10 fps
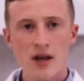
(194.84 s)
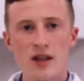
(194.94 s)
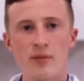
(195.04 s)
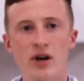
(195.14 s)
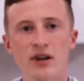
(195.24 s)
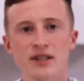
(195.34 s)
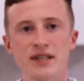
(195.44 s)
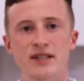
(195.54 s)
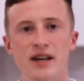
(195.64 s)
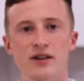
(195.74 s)
The BRC
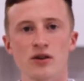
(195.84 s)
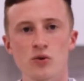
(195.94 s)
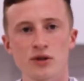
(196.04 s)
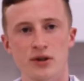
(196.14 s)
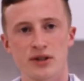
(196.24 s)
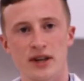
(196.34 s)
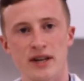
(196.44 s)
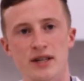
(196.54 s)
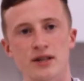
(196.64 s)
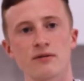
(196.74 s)
standard also
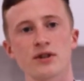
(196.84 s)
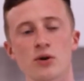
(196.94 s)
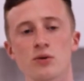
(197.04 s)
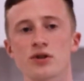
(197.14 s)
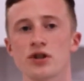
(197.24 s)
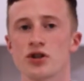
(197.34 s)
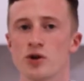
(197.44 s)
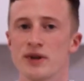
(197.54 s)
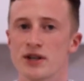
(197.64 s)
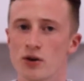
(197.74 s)
states results
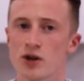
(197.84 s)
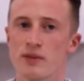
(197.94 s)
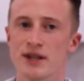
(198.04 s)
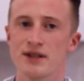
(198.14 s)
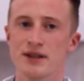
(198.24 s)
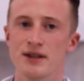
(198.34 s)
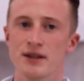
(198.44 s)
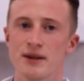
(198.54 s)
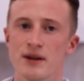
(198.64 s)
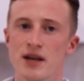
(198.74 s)
should be documented.
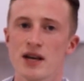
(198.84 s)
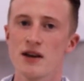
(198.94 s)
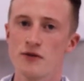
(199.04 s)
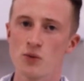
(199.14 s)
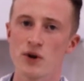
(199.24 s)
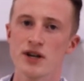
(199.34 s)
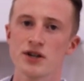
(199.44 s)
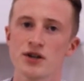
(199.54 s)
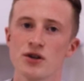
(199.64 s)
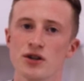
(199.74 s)
If you
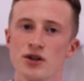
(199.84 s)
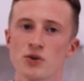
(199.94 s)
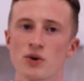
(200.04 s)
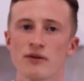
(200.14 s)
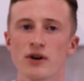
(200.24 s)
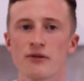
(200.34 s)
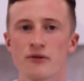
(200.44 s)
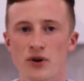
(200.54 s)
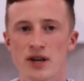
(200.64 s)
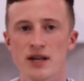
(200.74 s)
wish, you can use one of our
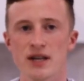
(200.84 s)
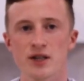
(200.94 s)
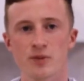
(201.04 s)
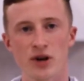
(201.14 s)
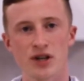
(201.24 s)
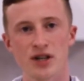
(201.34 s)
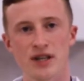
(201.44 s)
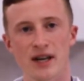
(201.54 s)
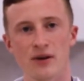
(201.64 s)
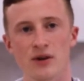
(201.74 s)
free spreadsheet
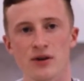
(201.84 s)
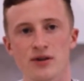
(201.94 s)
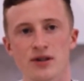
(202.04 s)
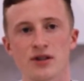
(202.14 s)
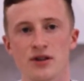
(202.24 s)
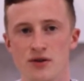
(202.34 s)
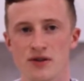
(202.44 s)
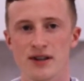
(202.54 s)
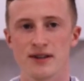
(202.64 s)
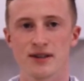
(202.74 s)
downloads to do
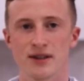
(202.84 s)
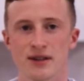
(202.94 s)
this.